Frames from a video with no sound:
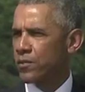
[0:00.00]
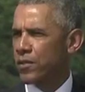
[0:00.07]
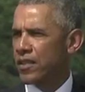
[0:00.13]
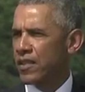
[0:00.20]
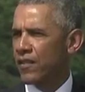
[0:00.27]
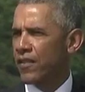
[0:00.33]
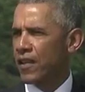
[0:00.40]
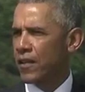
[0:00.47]

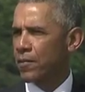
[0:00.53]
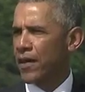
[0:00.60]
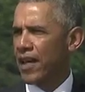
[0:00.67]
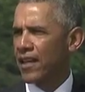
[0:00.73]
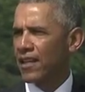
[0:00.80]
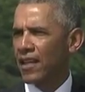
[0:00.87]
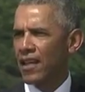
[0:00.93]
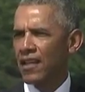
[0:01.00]
Pacific
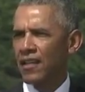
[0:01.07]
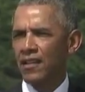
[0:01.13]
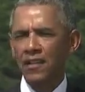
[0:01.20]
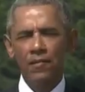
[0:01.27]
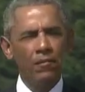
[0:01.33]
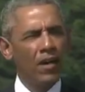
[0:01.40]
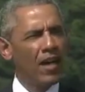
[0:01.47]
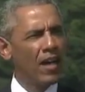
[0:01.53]
Command,
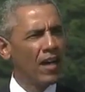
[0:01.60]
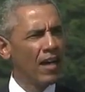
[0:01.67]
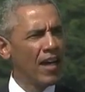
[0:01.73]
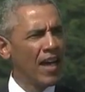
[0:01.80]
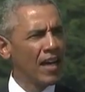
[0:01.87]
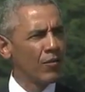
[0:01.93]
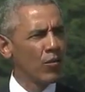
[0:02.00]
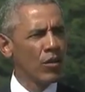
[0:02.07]
led by
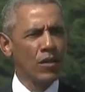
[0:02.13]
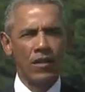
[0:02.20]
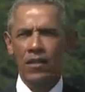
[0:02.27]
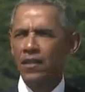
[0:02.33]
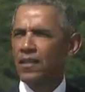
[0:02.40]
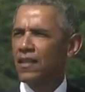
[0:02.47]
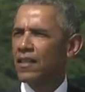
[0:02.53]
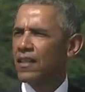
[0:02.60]
Admiral
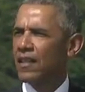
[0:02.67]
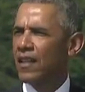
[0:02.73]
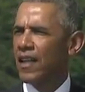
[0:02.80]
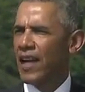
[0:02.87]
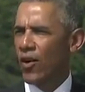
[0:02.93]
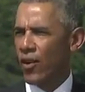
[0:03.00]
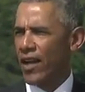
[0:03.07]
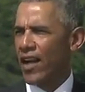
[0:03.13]

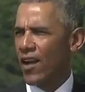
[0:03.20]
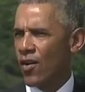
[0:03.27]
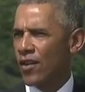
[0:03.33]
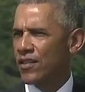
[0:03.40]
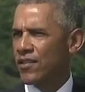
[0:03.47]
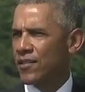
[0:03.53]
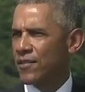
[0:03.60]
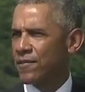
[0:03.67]
Harry
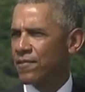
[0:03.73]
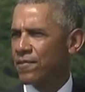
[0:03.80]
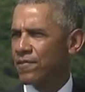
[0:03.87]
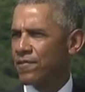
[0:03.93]
Harris,